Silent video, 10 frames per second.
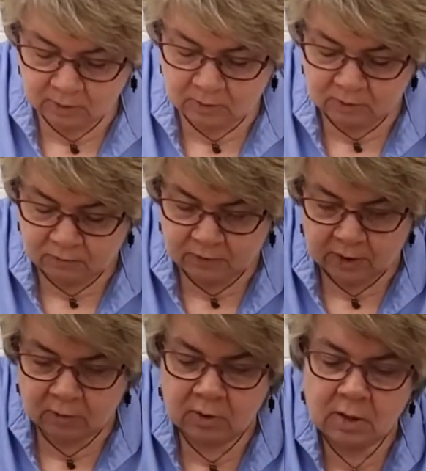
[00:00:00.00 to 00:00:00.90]
The
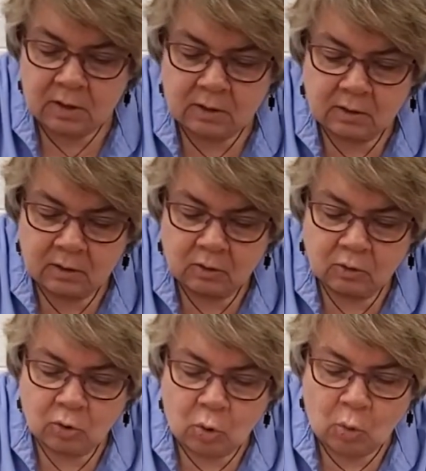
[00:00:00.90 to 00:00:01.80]
very
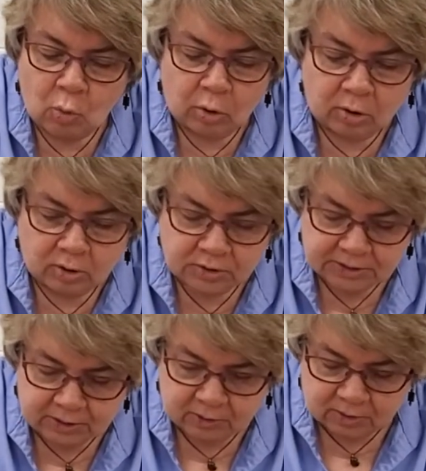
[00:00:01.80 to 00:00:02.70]
corners
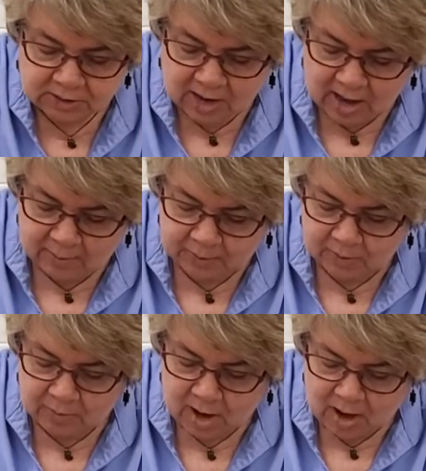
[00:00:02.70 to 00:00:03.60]
here at the top and the
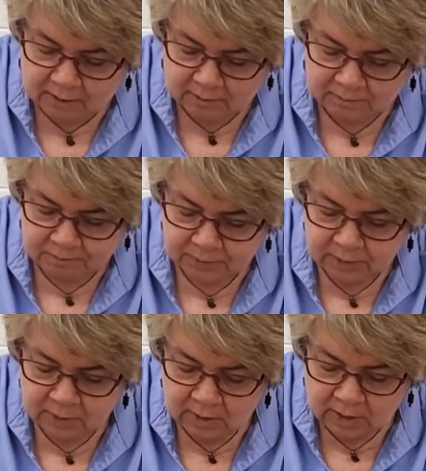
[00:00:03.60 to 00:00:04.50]
bottom
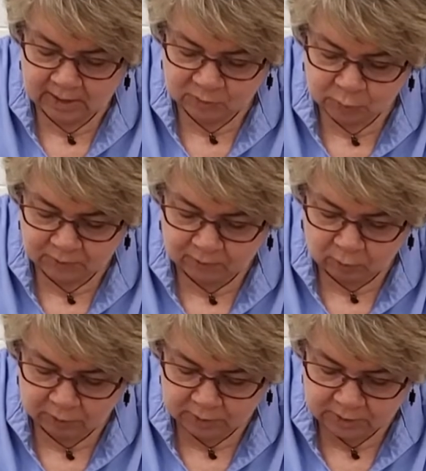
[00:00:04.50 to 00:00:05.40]
have to be
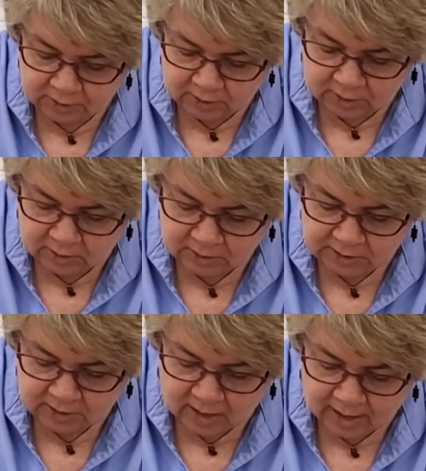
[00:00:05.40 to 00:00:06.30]
folded to the
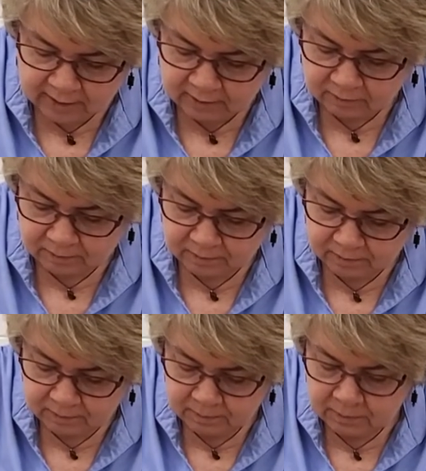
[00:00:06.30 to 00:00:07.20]
inside.
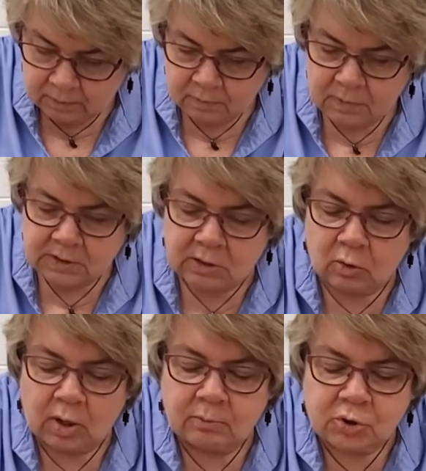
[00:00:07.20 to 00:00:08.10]

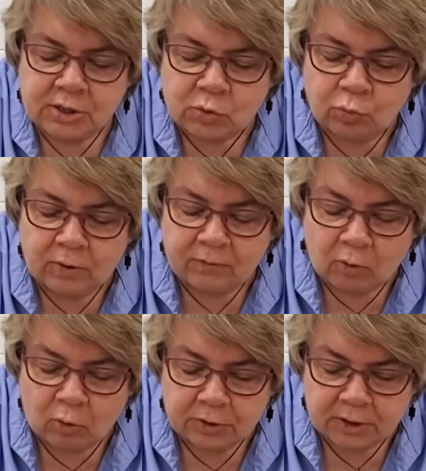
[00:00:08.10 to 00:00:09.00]
So I'm just
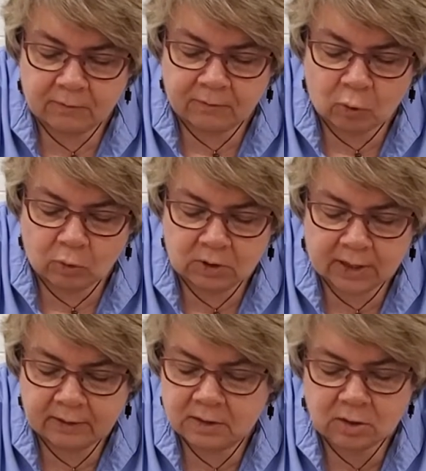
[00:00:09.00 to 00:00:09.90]
refolding a fold
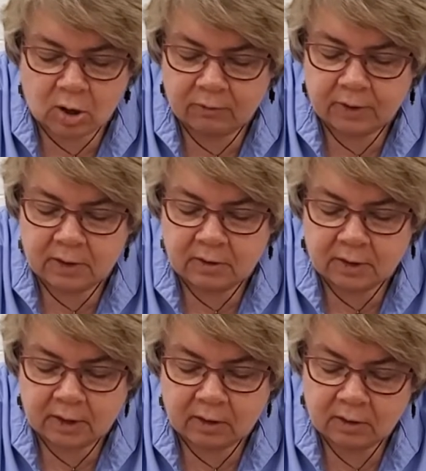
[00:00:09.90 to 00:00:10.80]
line that's already
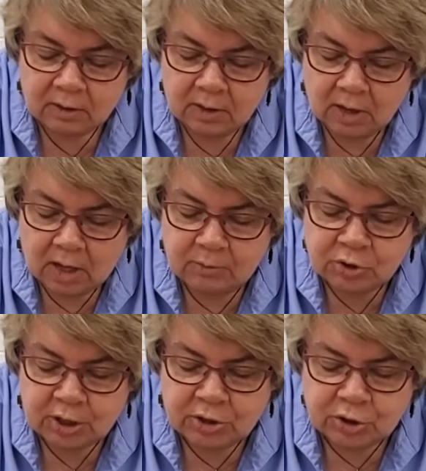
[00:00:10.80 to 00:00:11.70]
there. I'm
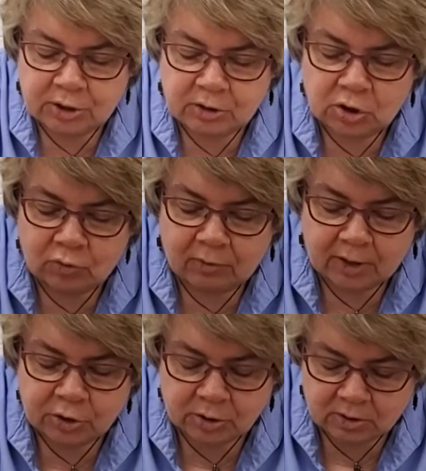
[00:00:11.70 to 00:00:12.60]
changing the
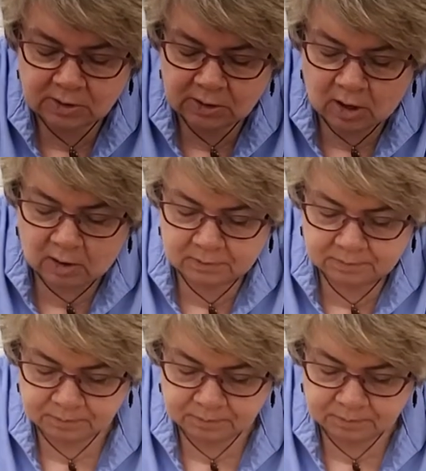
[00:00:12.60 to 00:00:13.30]
direction is all.